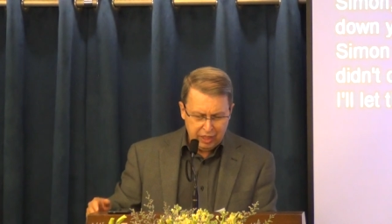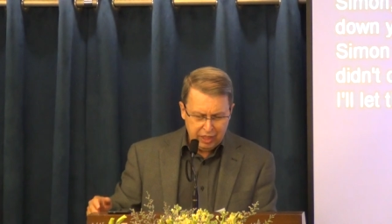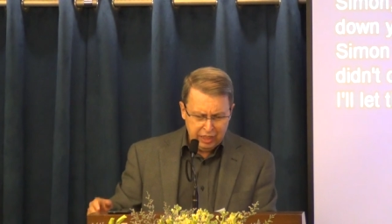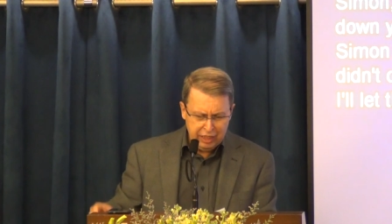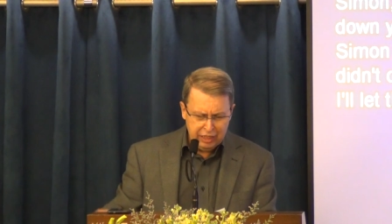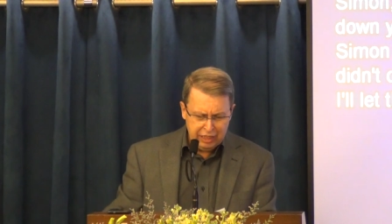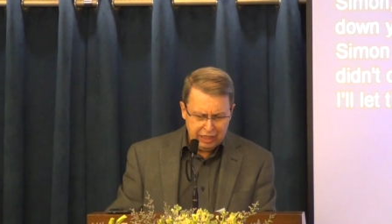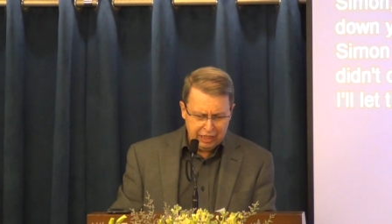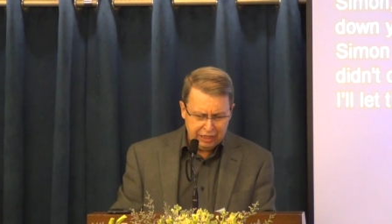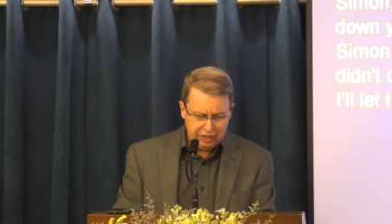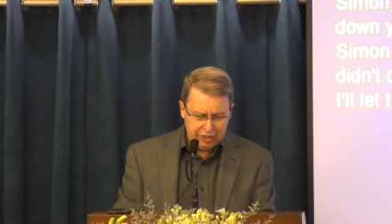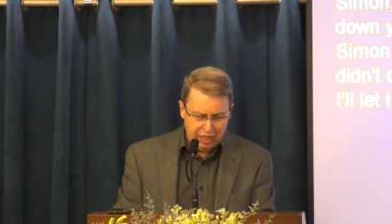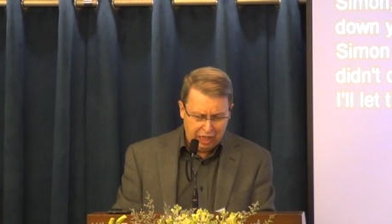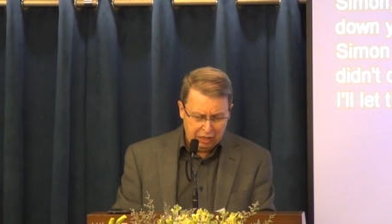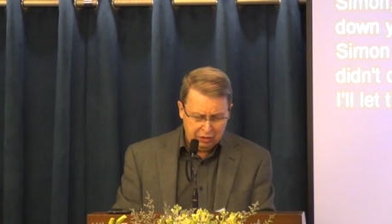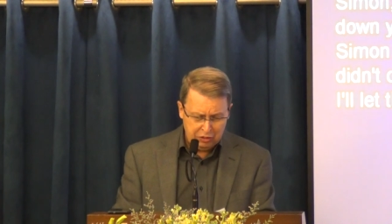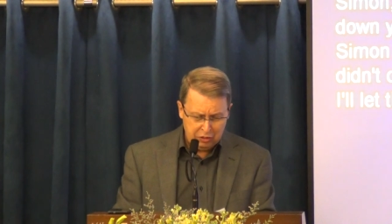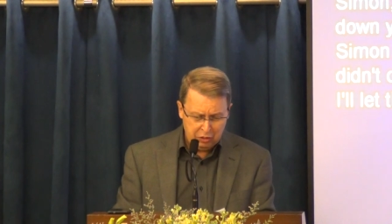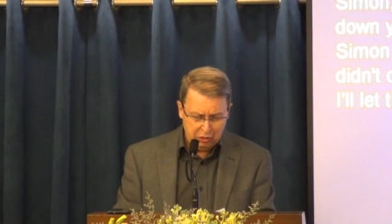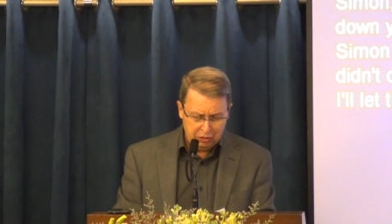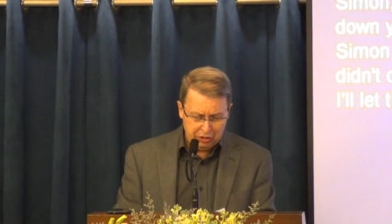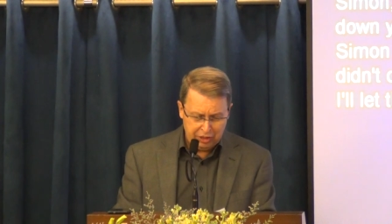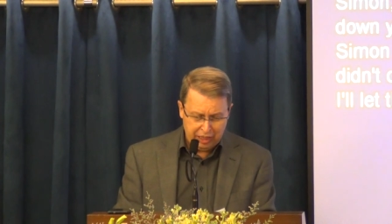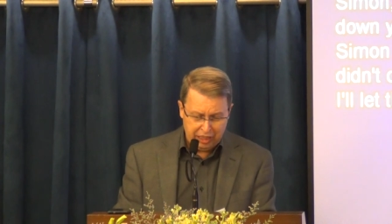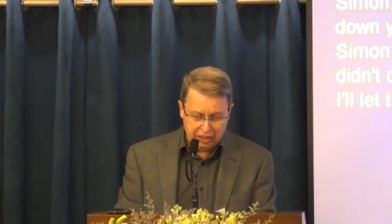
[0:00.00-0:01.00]
and let down
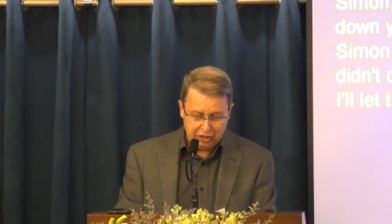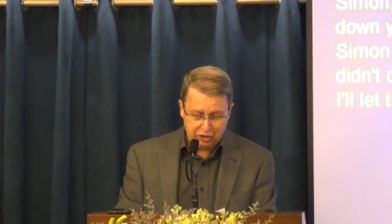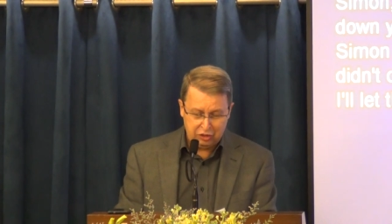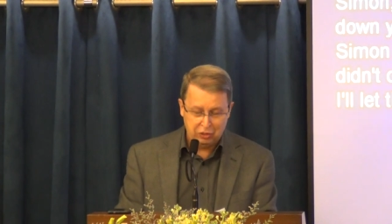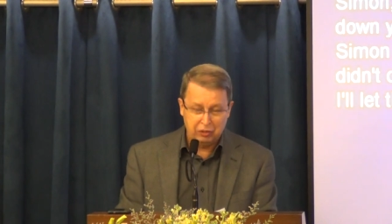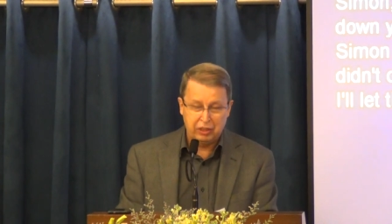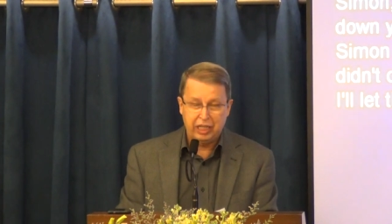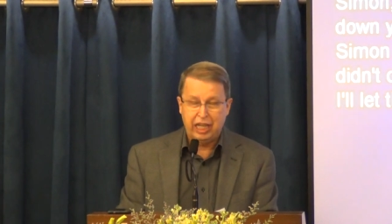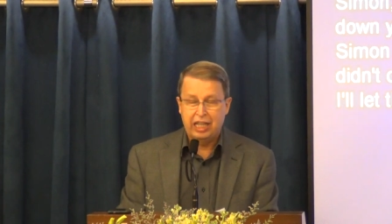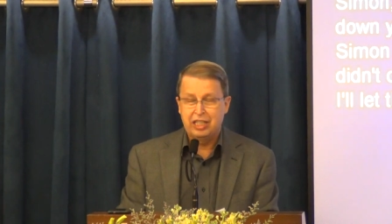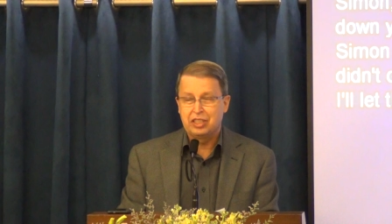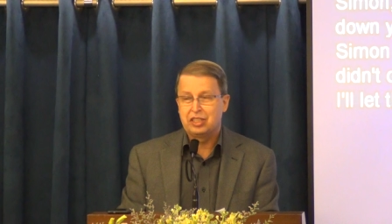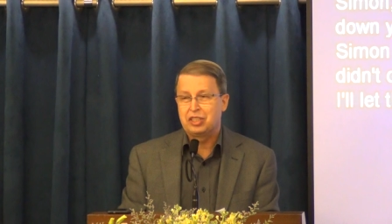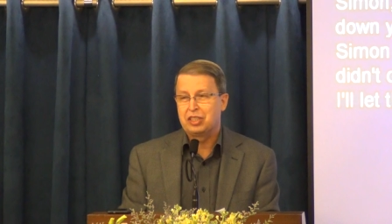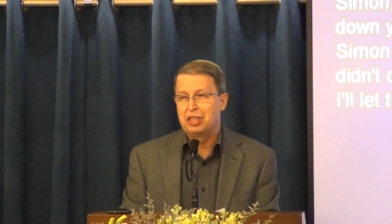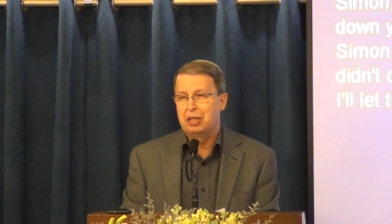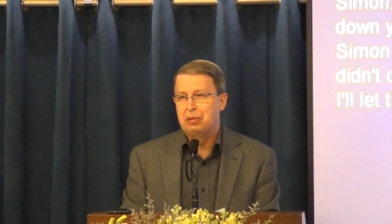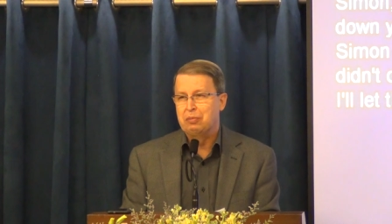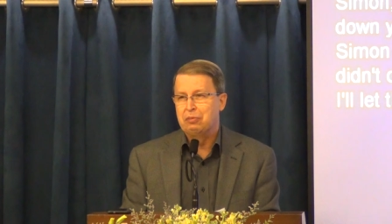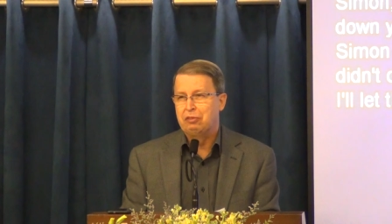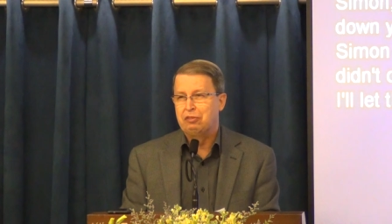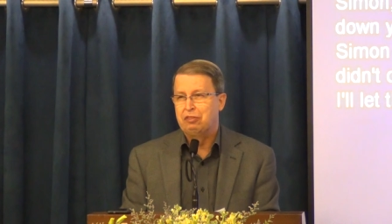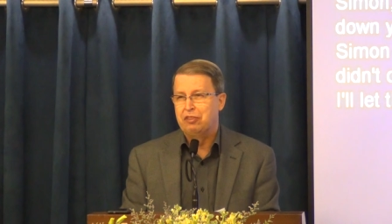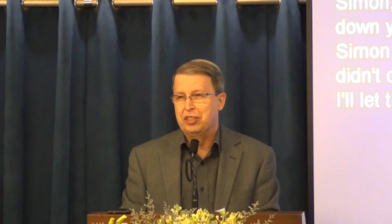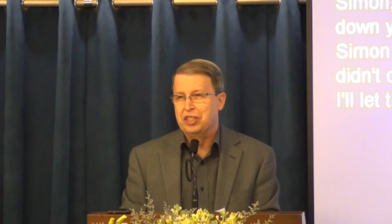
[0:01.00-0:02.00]
your nets to cast
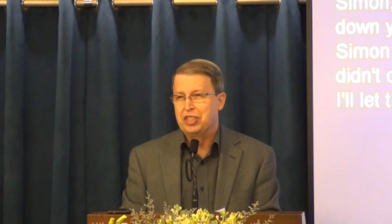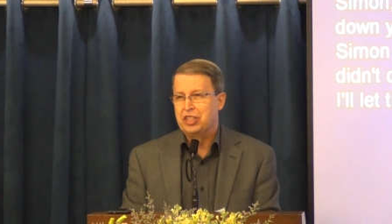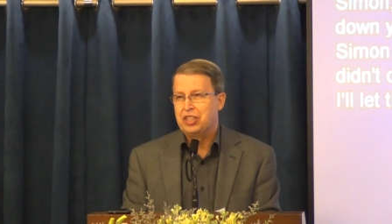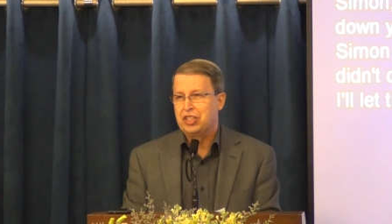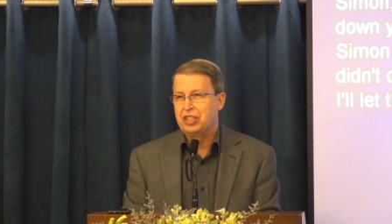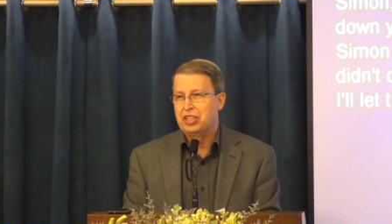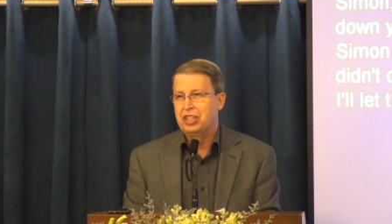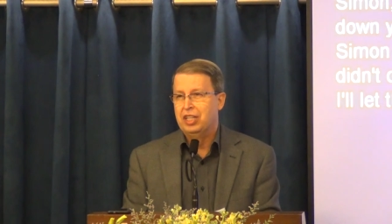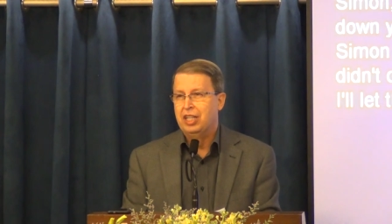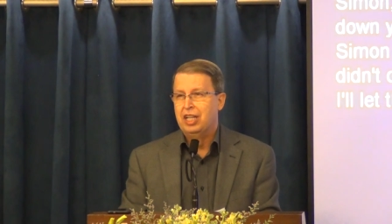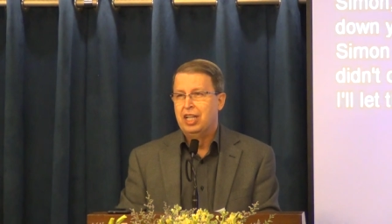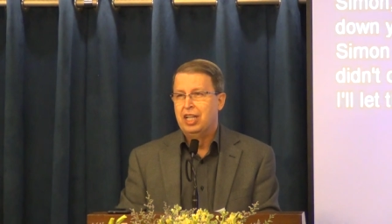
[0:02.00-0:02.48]
some fish.